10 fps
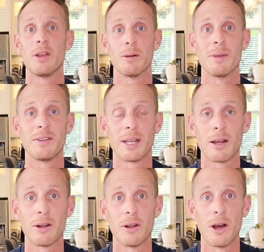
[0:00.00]
you're missing
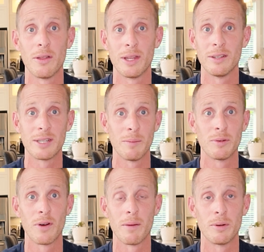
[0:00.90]
out on these types
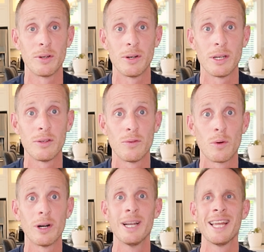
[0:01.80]
of opportunities for?